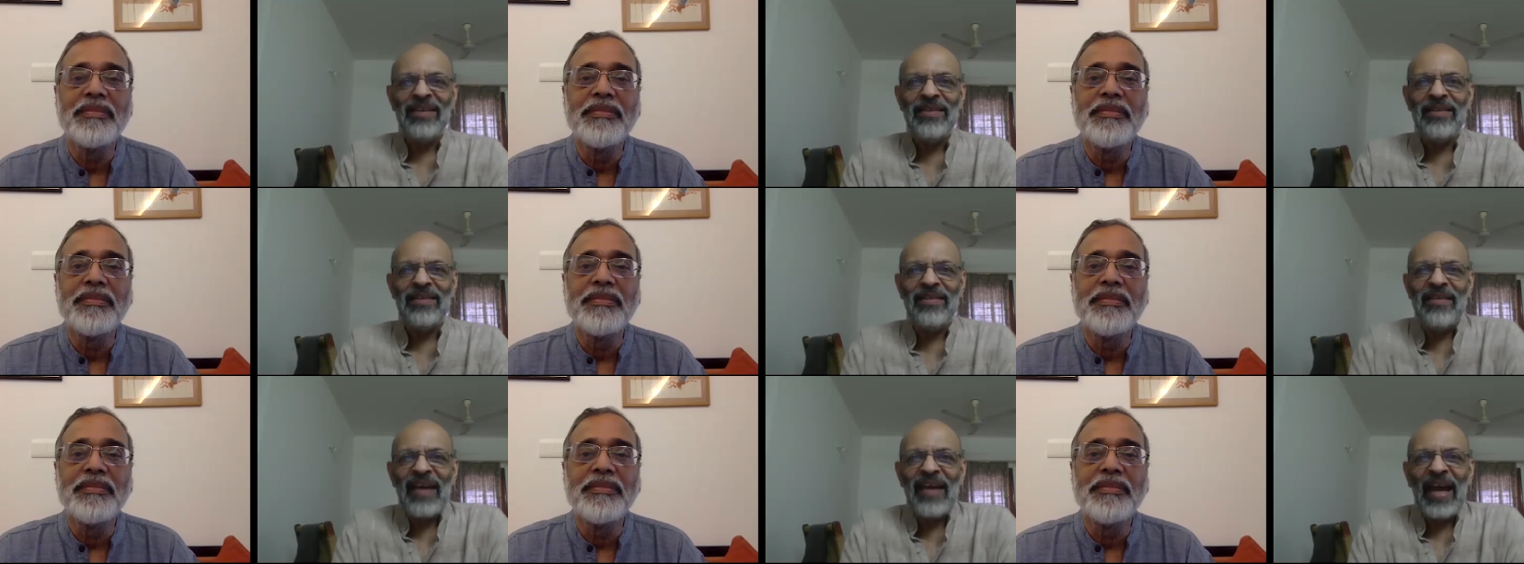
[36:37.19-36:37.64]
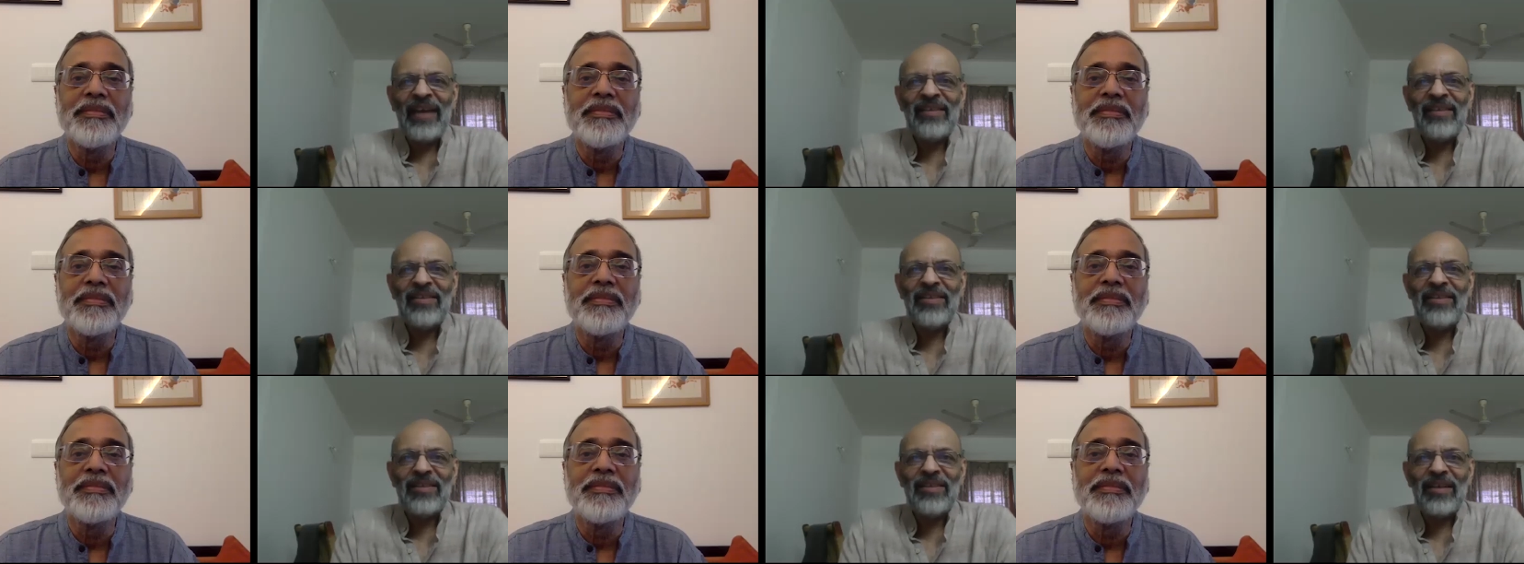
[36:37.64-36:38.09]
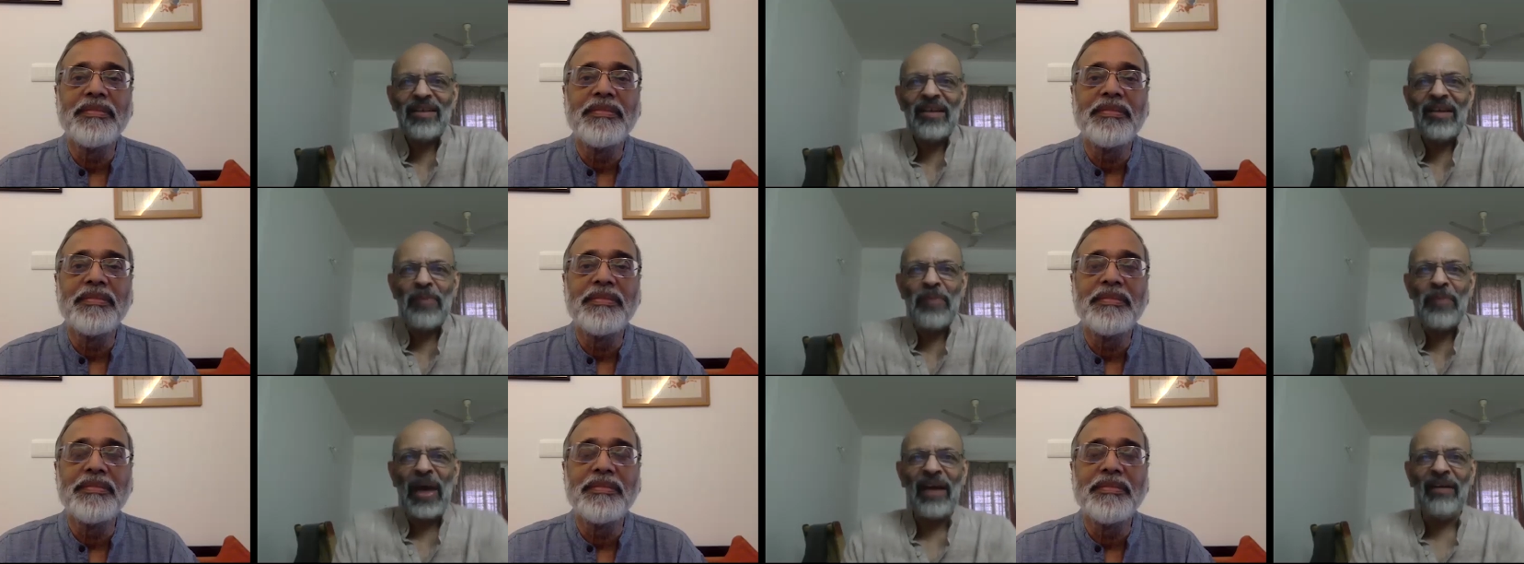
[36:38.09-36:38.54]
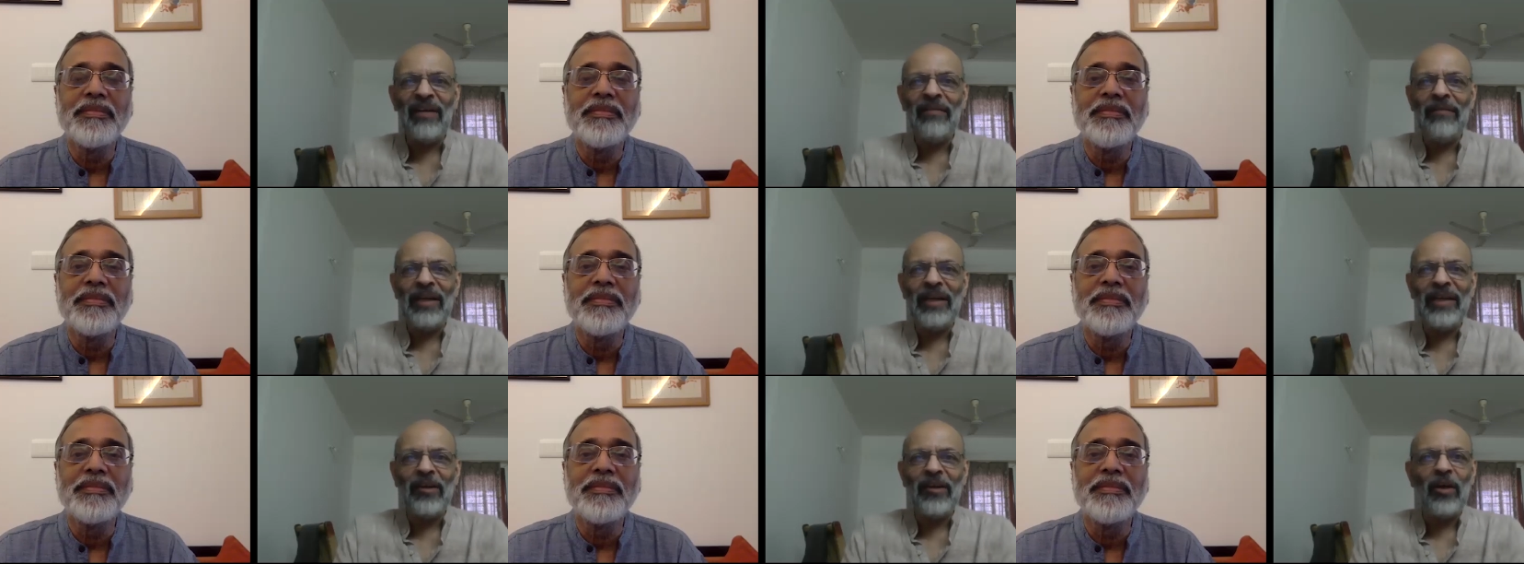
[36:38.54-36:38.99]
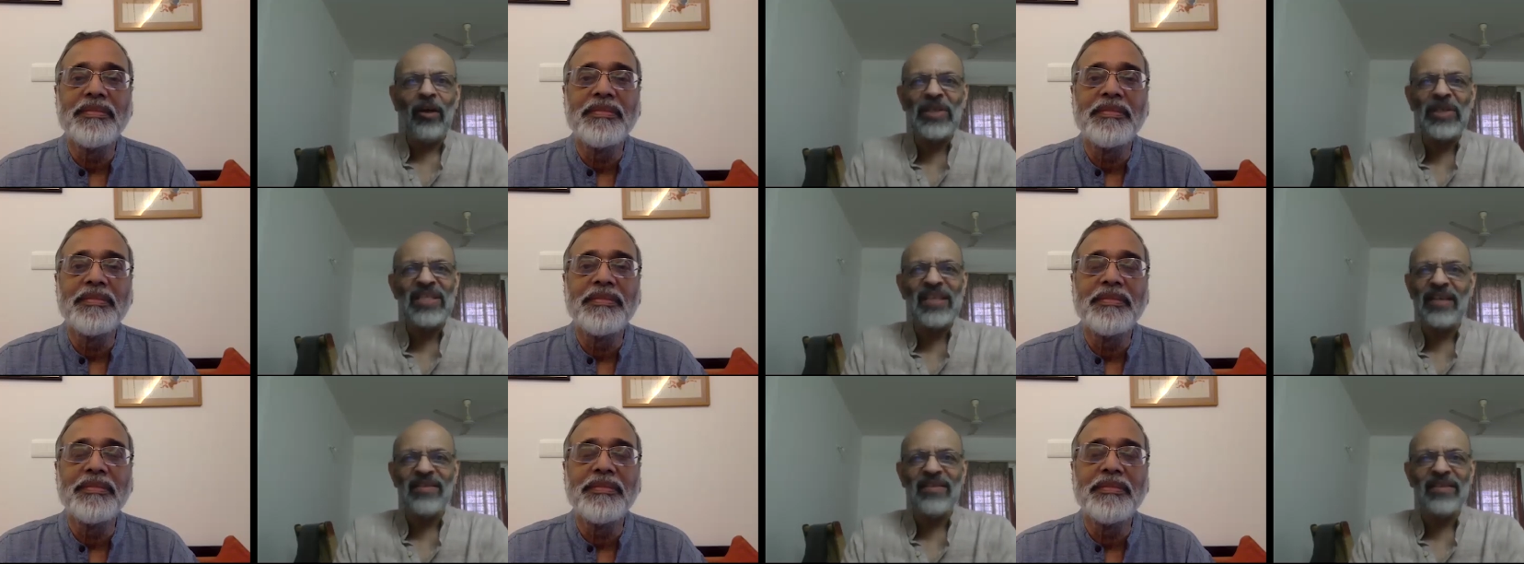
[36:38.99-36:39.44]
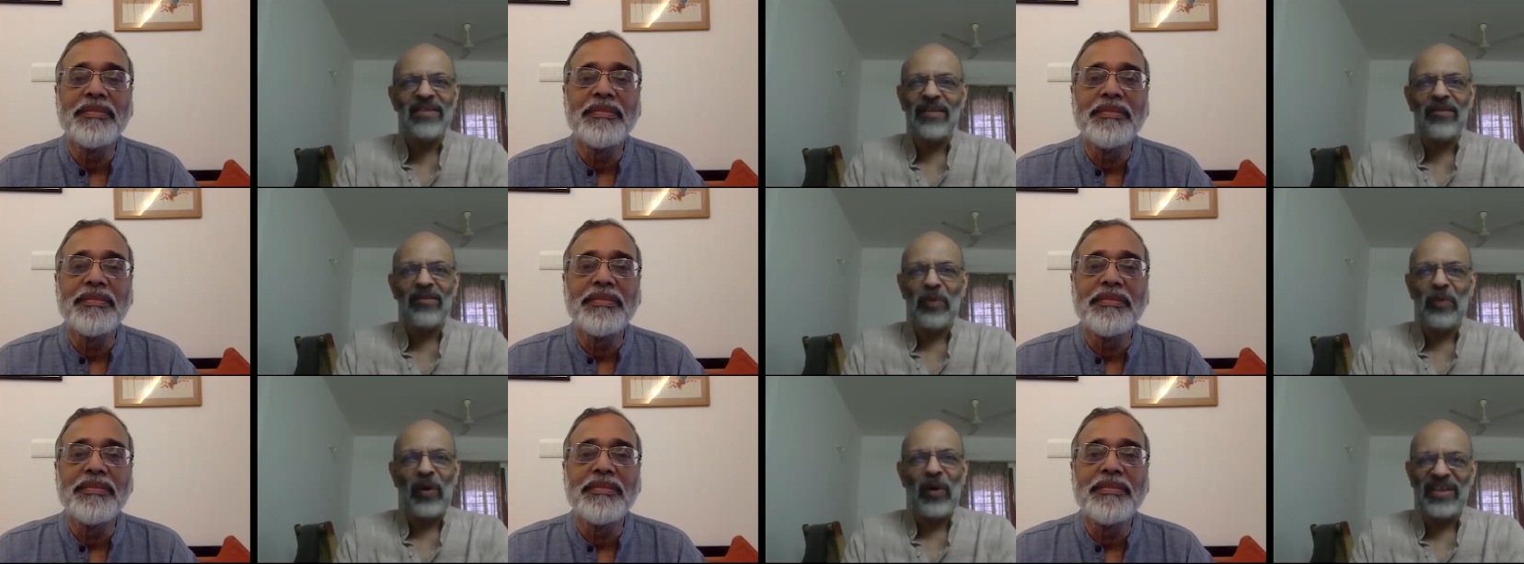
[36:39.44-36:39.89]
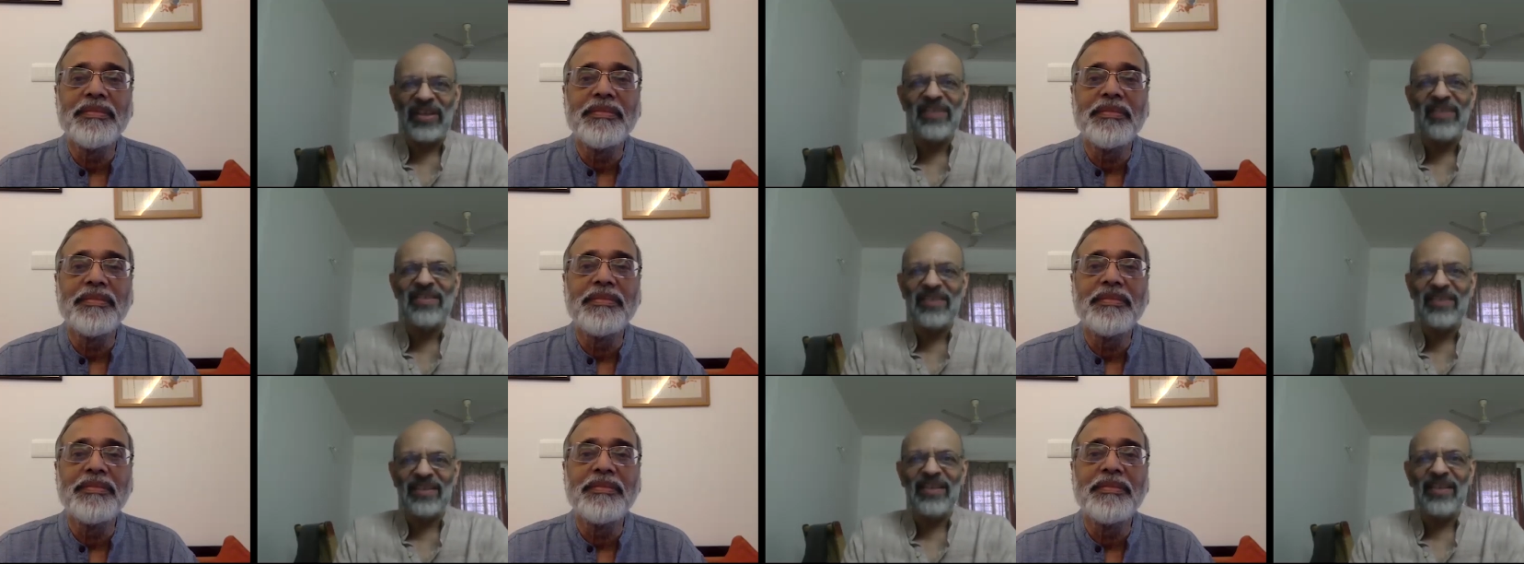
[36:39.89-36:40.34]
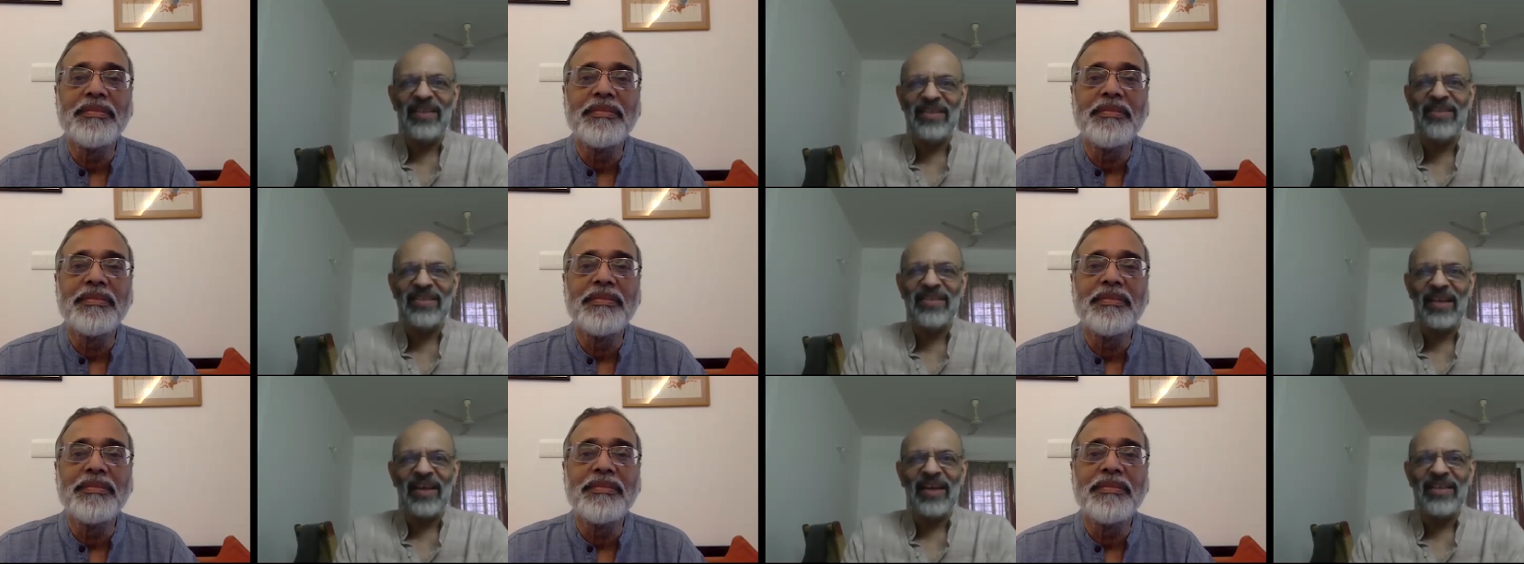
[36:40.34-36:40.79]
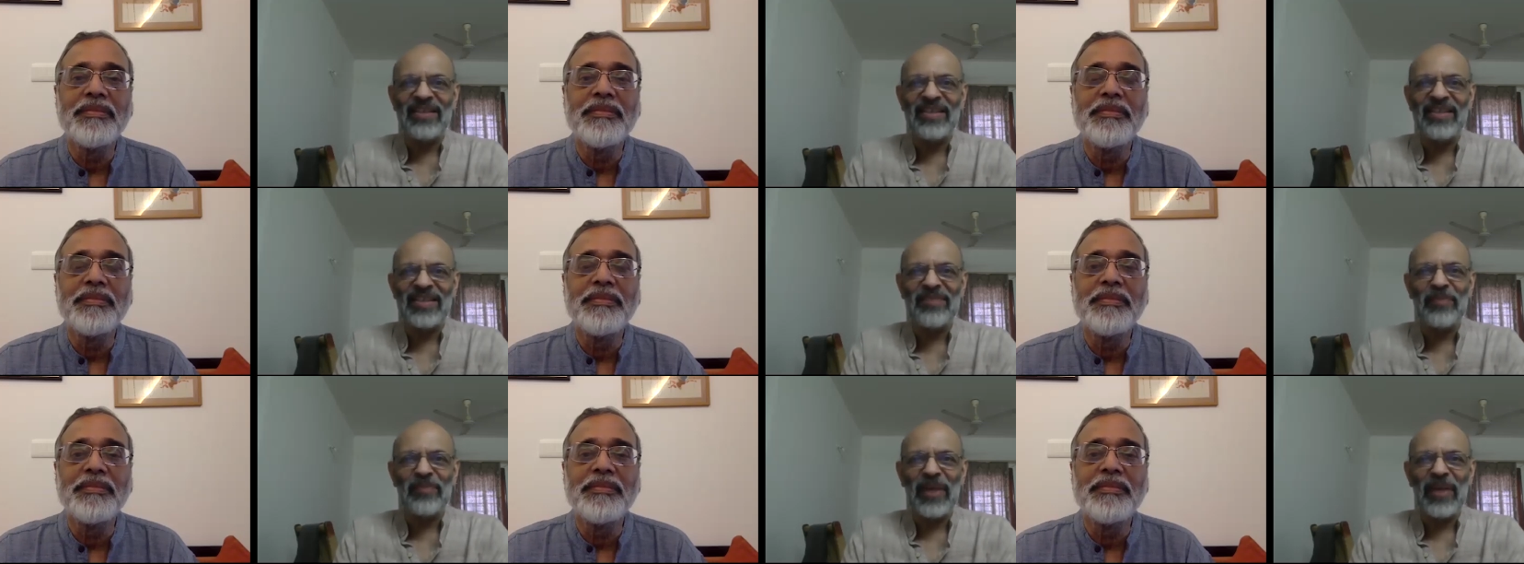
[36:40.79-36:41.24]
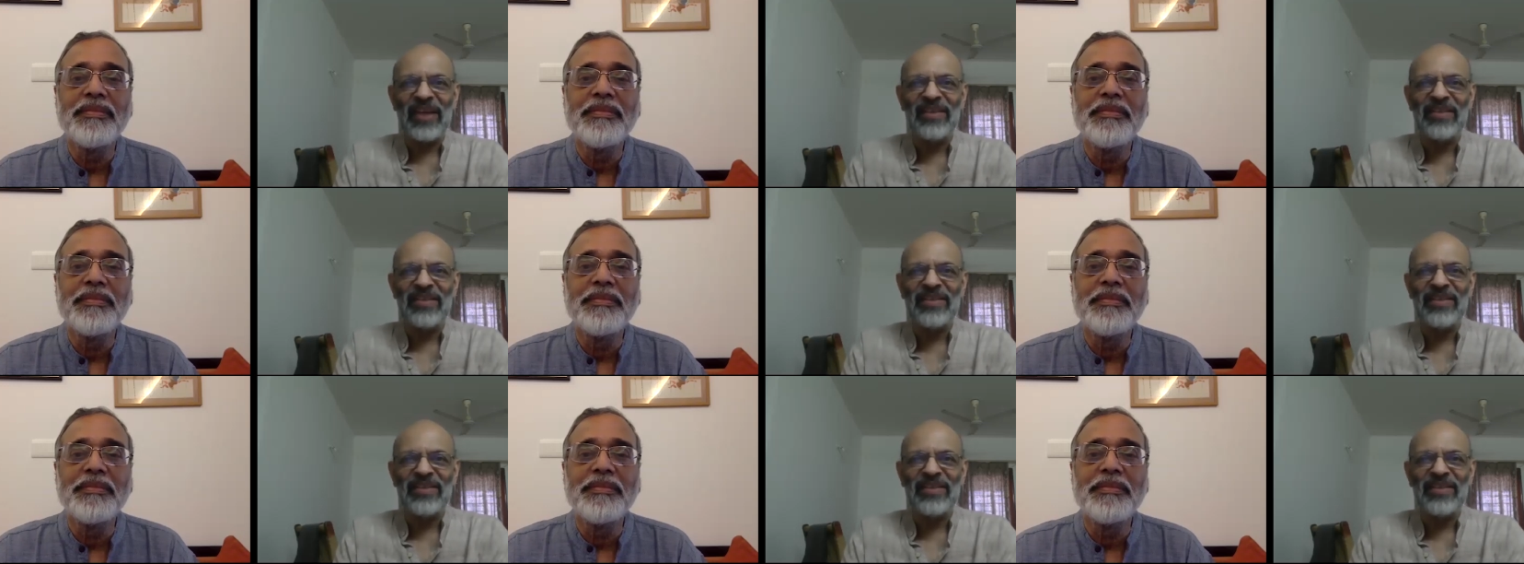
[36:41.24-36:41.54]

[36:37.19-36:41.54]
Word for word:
Speaker 1: That apparently commonsensical point is, I suspect,